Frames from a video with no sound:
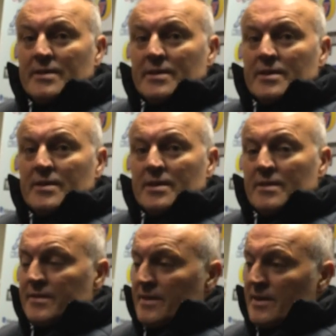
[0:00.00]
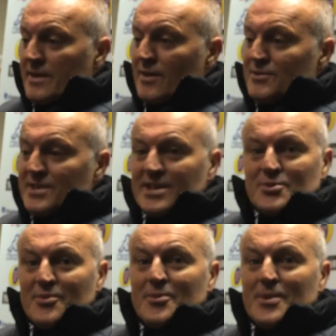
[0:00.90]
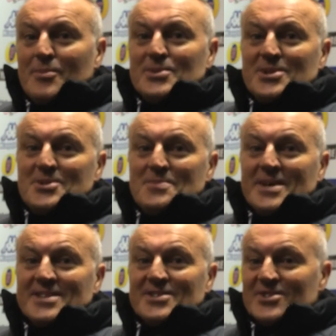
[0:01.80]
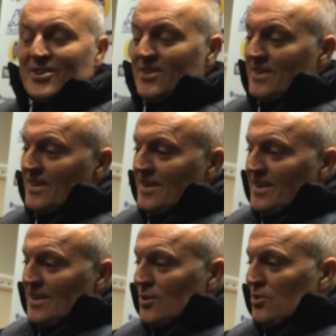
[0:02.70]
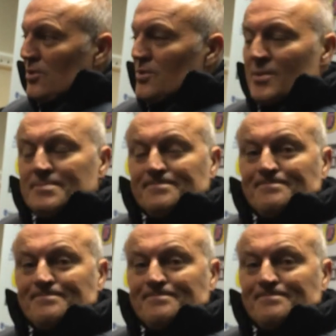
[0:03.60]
You know, and obviously that's coming from the opposition manager, so good luck to him.